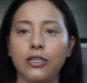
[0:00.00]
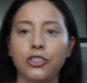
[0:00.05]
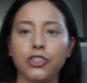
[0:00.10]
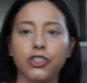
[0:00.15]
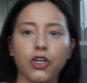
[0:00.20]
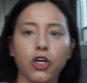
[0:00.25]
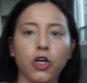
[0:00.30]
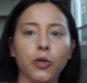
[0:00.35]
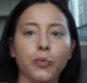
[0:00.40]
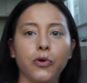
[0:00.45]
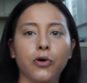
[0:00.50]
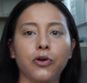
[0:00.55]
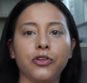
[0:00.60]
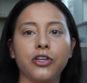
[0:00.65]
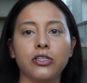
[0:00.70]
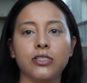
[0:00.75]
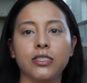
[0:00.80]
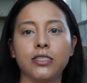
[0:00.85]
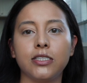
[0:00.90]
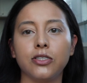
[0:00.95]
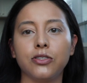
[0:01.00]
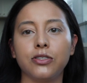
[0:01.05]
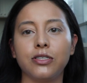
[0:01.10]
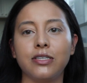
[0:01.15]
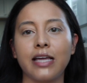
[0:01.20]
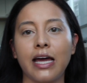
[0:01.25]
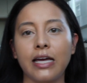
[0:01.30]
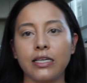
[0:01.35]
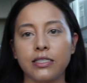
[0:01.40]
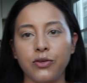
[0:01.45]
durable. They're still
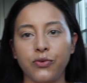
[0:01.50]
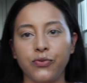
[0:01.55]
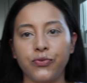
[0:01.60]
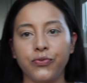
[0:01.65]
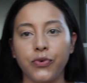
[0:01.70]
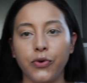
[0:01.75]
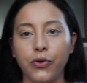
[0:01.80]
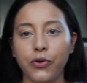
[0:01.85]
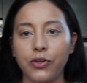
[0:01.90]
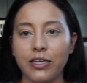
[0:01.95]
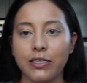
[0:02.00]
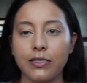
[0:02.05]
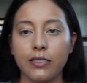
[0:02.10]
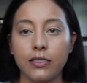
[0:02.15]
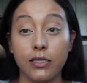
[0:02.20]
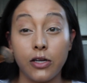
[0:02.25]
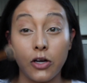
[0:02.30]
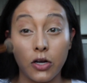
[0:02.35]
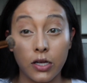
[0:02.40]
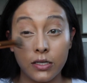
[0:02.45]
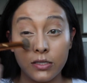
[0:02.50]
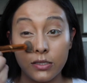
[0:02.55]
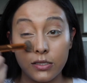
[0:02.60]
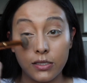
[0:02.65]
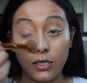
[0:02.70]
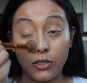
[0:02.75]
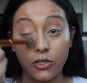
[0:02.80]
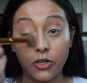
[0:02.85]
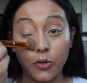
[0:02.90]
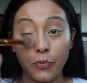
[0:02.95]
nice and full. This is their
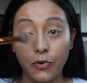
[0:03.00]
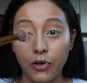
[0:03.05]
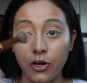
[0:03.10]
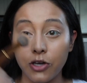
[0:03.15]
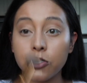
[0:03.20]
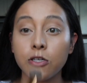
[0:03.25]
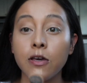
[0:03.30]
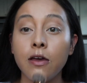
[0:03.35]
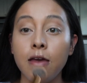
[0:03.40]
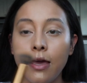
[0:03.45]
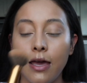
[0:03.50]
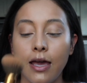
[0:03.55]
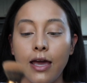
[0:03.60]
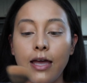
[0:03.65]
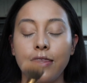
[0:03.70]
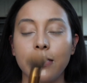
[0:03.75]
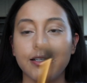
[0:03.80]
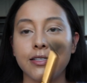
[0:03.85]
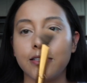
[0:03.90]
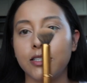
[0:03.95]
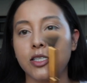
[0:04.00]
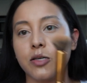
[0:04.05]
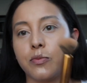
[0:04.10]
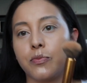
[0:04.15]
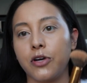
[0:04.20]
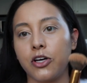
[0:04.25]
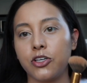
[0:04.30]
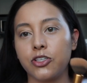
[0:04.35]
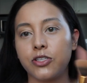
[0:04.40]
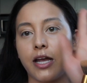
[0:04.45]
concealer brush, and this is the
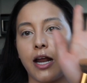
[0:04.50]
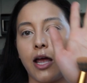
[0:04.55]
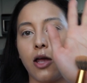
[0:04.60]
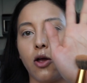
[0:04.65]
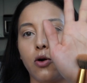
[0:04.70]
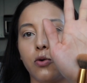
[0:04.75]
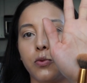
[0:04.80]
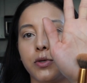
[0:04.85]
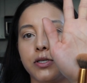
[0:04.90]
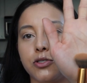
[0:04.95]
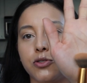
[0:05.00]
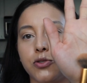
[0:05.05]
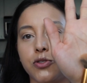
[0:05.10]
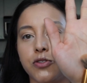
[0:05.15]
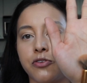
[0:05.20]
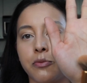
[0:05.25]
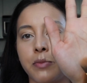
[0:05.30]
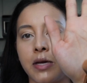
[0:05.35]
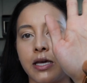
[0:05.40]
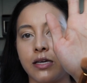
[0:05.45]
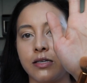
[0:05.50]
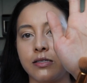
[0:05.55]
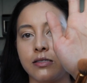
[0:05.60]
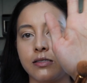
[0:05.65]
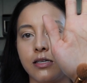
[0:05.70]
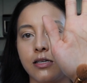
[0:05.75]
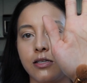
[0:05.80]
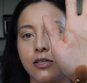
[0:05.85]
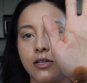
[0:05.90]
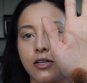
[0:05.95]
brush that I always use for my
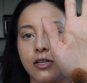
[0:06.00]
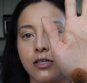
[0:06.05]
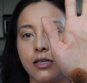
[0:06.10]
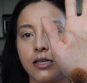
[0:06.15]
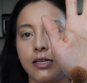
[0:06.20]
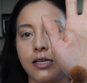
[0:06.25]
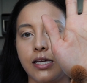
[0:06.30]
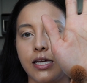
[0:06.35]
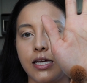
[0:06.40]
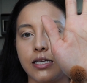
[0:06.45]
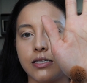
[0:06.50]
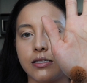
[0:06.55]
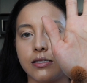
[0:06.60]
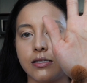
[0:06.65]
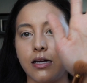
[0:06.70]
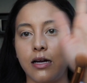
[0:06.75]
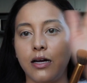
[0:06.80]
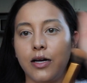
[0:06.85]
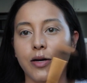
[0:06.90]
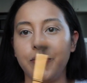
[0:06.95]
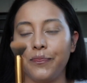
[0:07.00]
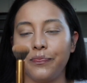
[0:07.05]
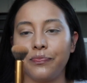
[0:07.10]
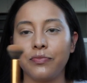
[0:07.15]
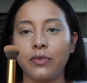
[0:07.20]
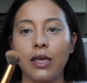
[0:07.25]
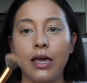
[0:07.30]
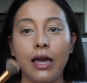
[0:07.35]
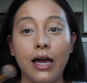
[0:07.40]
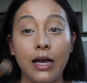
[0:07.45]
concealer. It's
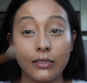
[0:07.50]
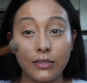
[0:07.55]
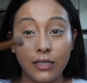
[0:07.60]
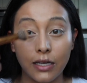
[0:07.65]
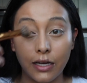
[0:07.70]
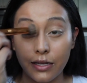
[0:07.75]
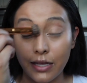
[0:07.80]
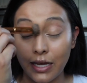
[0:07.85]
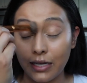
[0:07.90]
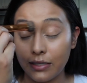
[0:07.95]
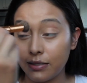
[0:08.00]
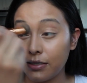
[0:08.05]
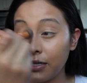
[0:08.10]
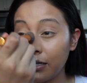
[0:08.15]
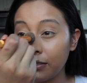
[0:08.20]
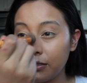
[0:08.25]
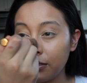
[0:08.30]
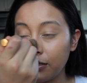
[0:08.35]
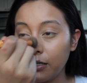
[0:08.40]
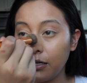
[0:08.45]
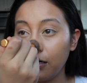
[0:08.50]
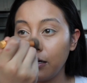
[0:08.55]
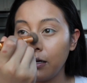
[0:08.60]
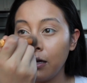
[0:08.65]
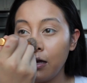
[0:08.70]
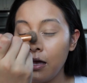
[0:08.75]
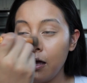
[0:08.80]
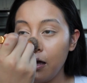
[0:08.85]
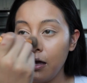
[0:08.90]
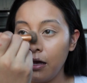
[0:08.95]
it has like a nice
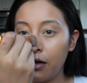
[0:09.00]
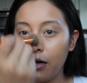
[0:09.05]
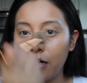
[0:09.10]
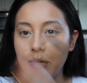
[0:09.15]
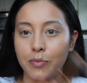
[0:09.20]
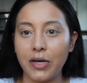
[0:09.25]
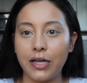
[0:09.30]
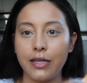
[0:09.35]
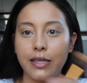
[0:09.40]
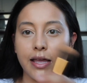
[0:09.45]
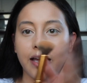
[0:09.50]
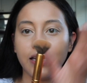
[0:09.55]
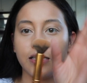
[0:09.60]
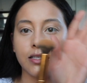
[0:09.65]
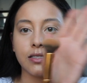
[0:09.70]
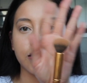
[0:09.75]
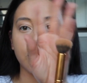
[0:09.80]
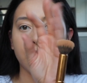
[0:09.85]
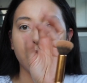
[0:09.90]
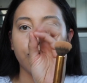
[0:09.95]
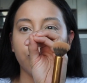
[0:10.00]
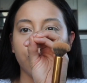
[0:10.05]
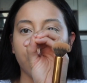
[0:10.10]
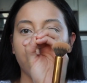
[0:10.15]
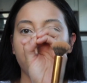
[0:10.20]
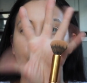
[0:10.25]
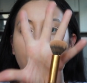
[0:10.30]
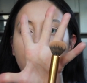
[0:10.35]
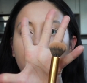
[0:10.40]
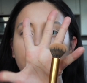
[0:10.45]
density, a nice
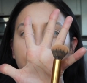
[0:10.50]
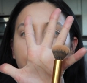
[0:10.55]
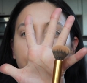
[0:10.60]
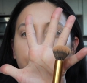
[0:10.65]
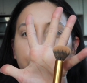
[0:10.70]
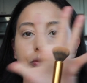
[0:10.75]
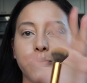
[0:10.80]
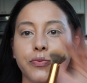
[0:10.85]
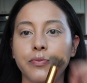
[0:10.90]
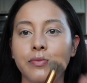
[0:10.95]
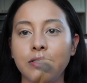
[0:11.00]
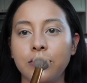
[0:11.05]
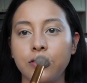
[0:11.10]
volume,